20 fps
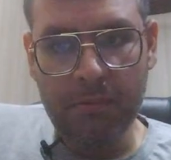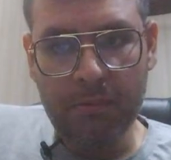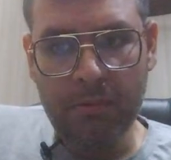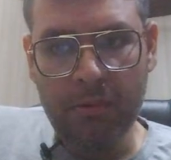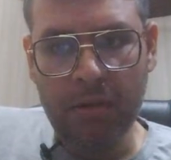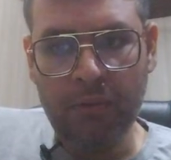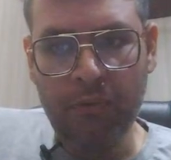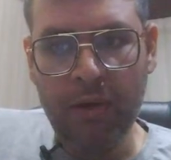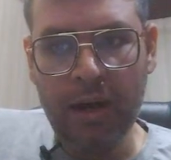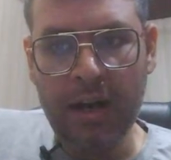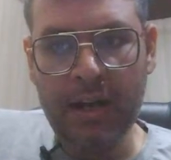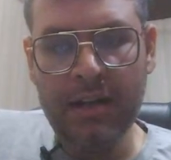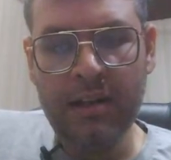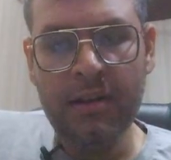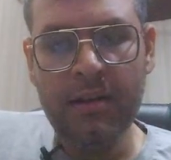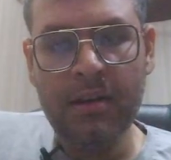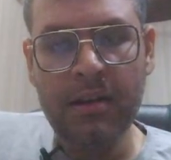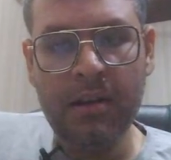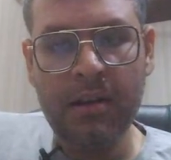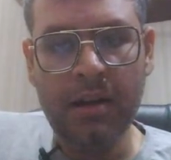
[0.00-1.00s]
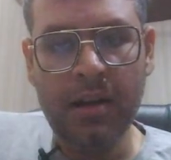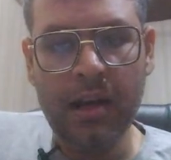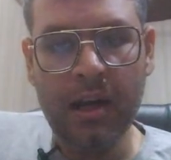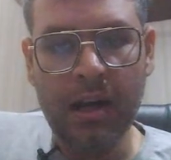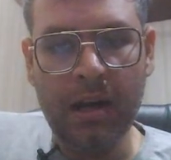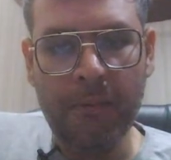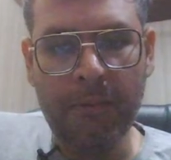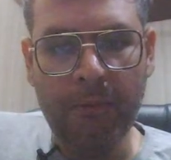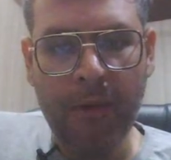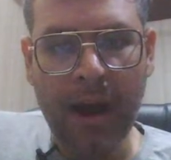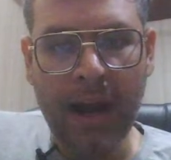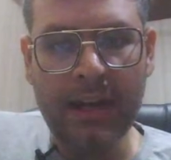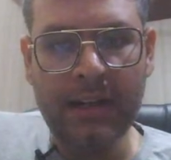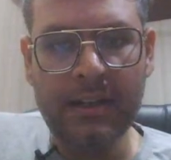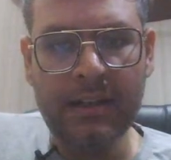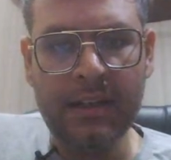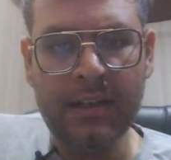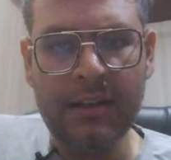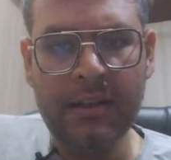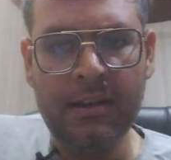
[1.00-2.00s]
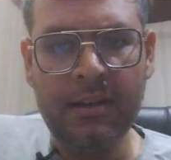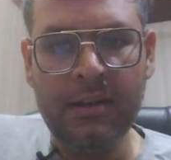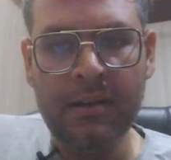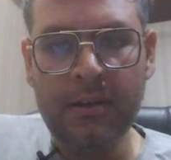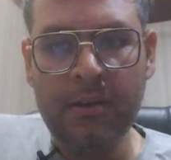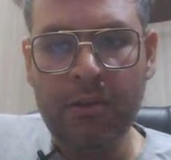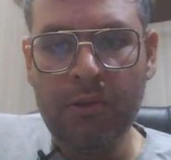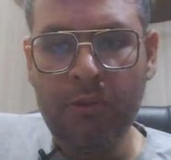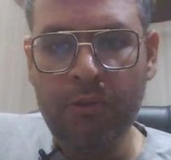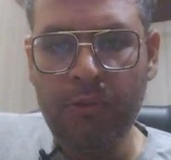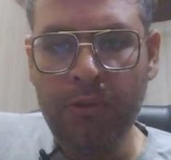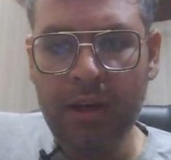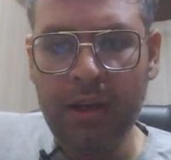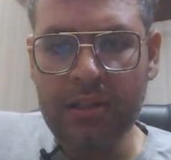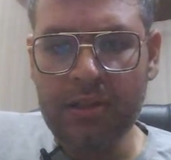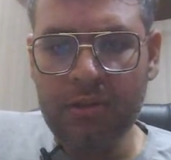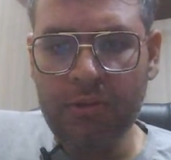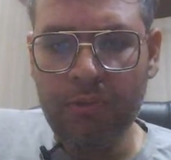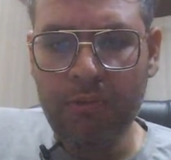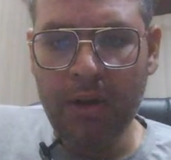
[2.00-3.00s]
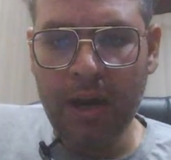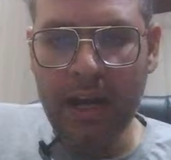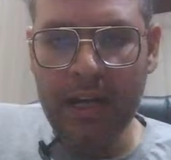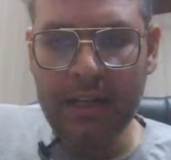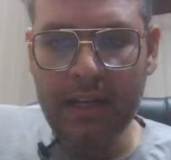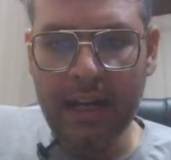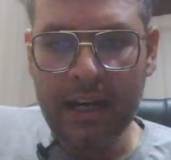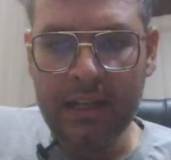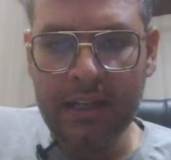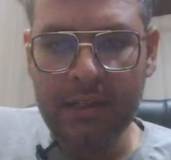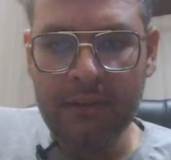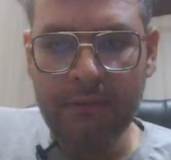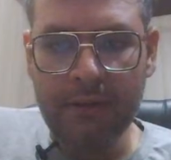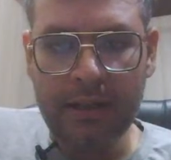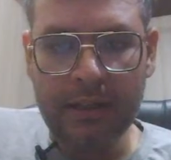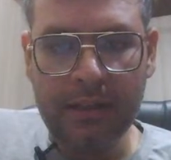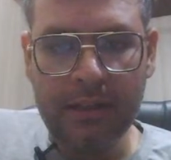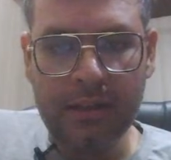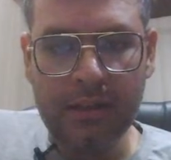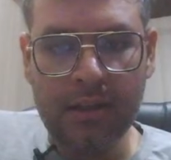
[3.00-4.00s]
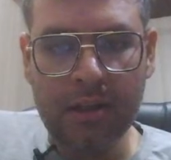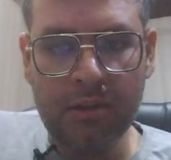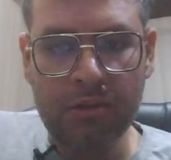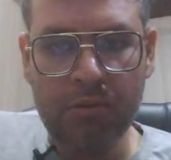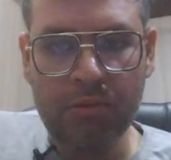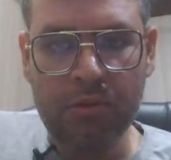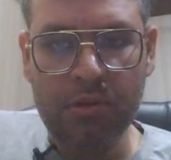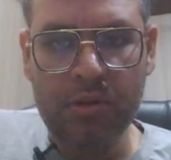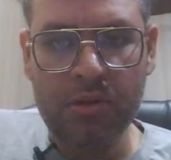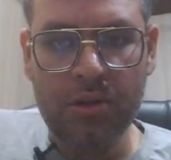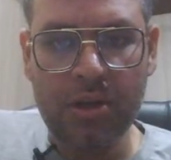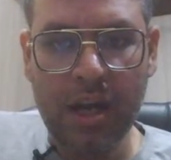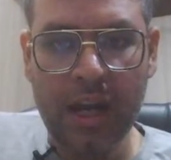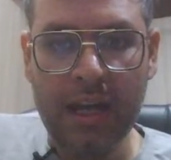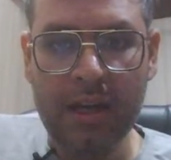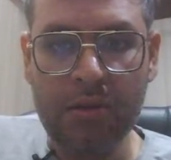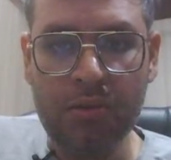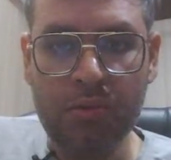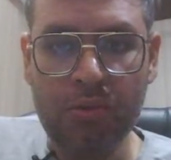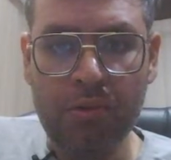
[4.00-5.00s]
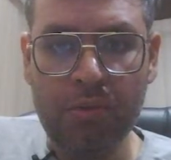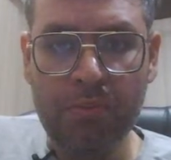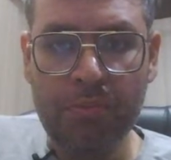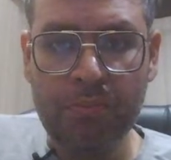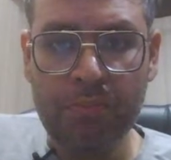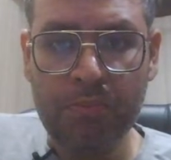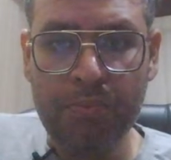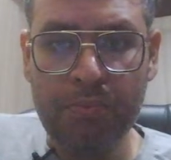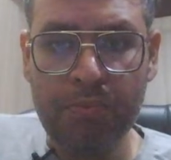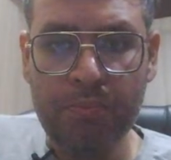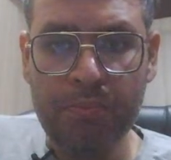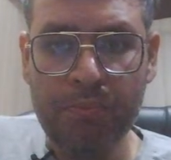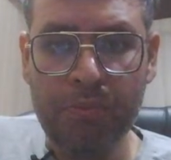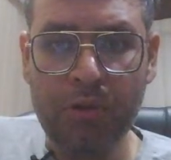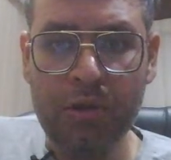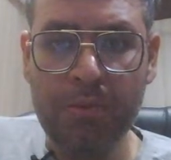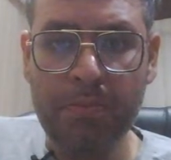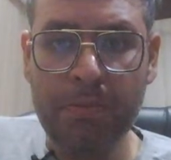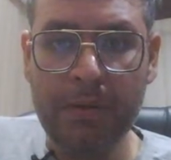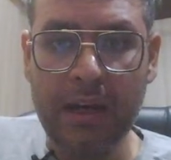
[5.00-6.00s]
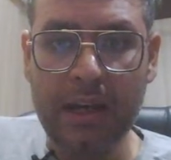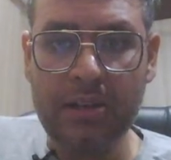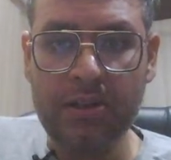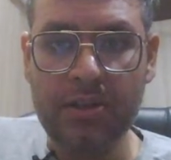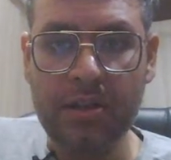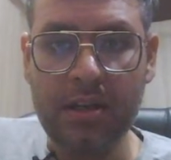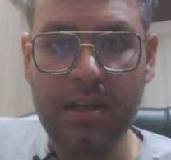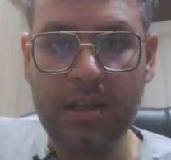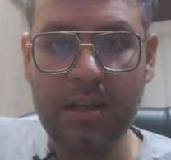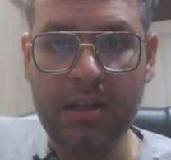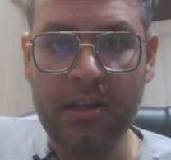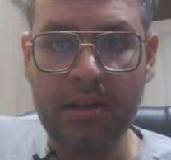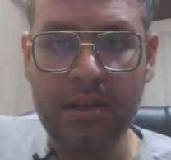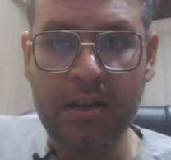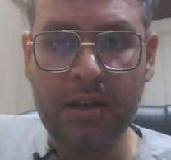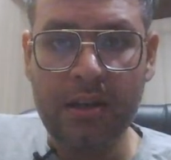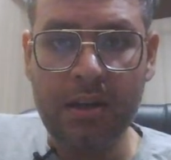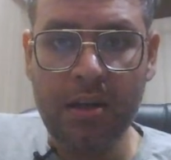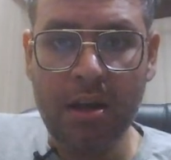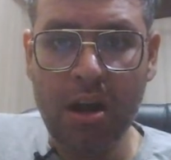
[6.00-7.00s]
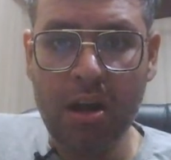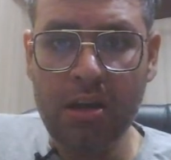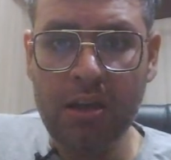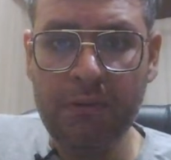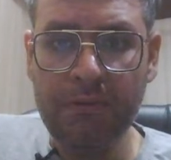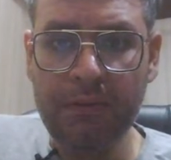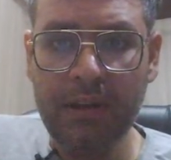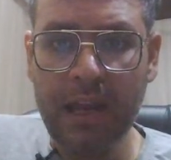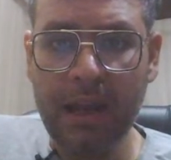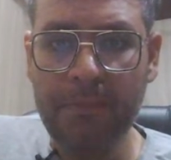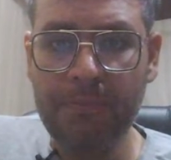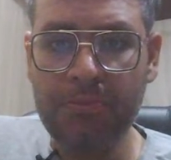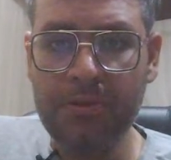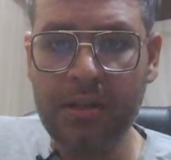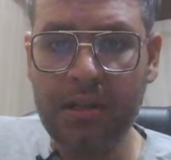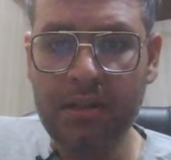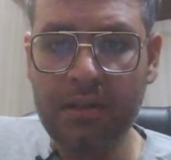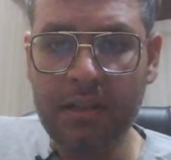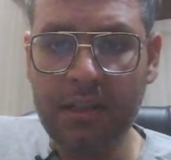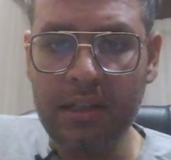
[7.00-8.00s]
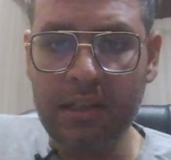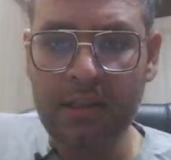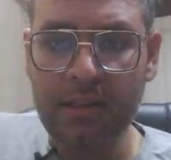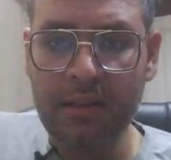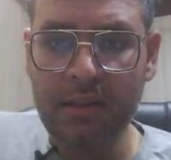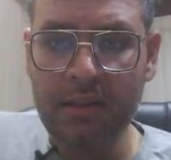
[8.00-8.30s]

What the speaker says: white did? First, white activated the rook, trying to put pressure here. Now, if capture, see,